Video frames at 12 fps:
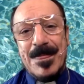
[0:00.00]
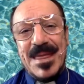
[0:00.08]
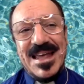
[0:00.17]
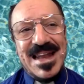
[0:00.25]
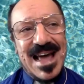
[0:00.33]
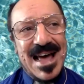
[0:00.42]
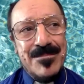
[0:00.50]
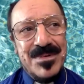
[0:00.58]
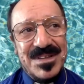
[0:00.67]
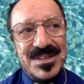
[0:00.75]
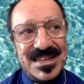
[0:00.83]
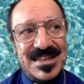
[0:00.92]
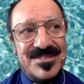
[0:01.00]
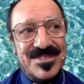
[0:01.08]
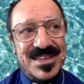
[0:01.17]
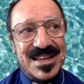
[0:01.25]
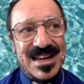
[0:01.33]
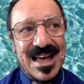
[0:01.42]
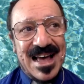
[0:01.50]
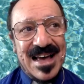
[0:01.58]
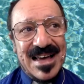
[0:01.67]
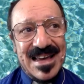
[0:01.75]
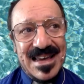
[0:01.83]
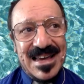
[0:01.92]
And I believe that
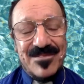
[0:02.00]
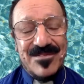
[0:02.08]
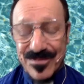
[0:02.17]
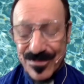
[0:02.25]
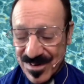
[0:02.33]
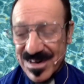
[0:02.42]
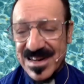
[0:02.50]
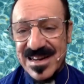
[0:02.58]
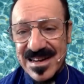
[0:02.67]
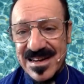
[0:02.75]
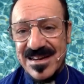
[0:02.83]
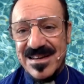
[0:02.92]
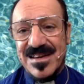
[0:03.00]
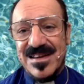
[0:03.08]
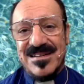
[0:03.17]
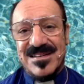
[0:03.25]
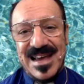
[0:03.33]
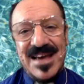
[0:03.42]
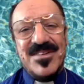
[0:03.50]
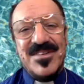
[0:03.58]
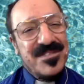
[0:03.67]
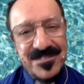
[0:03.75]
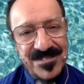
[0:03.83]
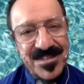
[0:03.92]
I am free to have an
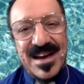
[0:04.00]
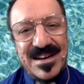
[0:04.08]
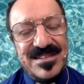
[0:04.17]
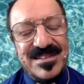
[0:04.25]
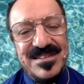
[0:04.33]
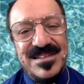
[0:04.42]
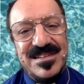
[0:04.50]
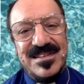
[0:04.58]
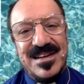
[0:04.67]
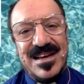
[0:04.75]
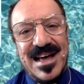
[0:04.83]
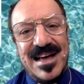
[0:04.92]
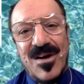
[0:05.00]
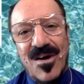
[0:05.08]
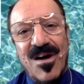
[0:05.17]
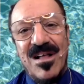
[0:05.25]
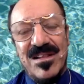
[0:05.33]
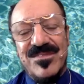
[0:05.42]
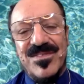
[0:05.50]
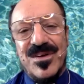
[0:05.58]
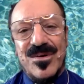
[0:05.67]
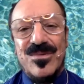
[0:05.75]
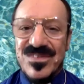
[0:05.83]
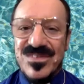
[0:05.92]
effect on all of
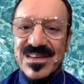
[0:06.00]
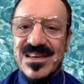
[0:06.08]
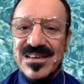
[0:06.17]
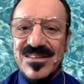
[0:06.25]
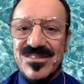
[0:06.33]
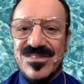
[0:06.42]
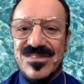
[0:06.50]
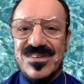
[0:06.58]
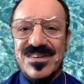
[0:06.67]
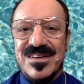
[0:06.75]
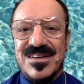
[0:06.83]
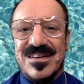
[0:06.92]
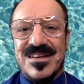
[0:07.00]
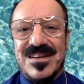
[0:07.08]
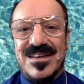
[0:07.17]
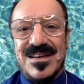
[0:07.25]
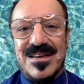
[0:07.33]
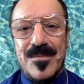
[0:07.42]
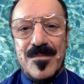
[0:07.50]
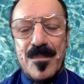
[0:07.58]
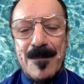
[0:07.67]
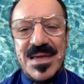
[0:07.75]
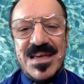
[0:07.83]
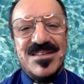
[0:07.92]
those things.
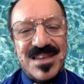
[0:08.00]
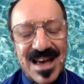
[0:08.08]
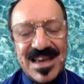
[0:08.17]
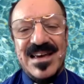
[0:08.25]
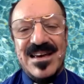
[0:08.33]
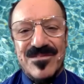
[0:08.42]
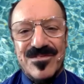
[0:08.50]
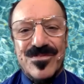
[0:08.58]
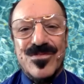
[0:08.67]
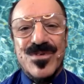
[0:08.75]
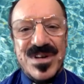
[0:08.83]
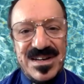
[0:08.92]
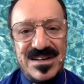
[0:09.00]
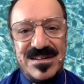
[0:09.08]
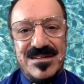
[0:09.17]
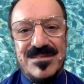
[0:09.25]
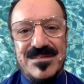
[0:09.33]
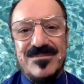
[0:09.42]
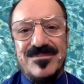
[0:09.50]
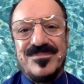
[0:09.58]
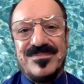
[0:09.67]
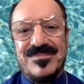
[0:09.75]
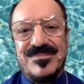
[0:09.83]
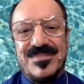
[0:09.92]
Because I am free
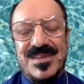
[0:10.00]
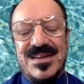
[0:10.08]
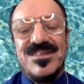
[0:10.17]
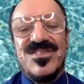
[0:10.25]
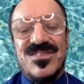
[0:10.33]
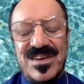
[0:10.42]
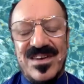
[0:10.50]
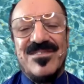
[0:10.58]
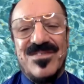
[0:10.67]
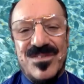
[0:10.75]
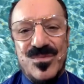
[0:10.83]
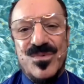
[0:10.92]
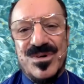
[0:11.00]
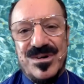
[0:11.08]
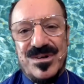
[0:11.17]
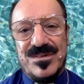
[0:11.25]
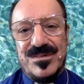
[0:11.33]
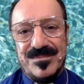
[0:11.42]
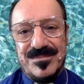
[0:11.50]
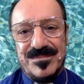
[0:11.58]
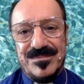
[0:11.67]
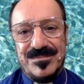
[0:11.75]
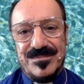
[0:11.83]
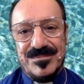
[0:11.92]
to save the world.
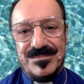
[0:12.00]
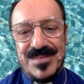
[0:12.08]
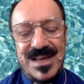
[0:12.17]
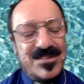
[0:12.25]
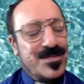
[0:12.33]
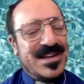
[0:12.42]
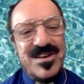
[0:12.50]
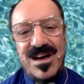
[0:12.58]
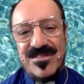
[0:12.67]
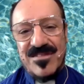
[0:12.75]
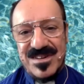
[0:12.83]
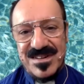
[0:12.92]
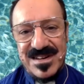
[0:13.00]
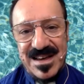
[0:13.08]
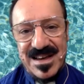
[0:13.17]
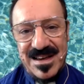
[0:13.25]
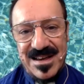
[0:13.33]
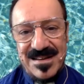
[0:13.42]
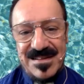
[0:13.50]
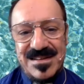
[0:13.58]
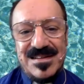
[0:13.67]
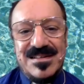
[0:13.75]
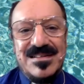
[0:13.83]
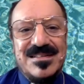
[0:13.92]
That's my talk for today.
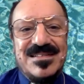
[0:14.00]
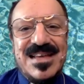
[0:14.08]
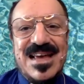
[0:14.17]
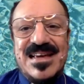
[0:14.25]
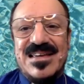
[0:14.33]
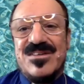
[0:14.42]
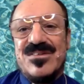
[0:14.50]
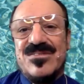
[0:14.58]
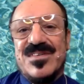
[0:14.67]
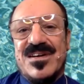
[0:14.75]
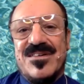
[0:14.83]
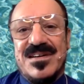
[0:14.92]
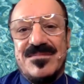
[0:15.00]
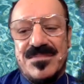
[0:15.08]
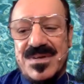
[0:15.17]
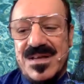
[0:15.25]
Thank you very much.